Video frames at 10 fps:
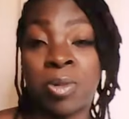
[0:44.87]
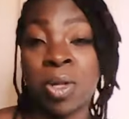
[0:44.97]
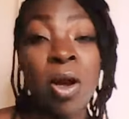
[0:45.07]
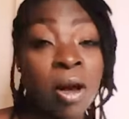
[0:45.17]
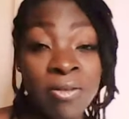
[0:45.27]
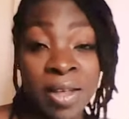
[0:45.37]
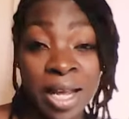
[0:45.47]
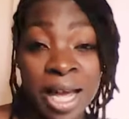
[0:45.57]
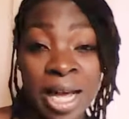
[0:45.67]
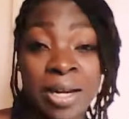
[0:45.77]
cough that I
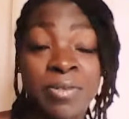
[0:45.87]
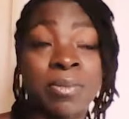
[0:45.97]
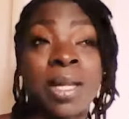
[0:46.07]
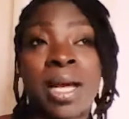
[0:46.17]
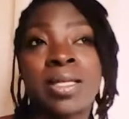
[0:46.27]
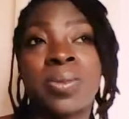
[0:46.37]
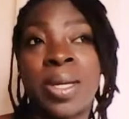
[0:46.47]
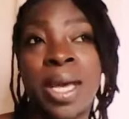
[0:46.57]
had from last week.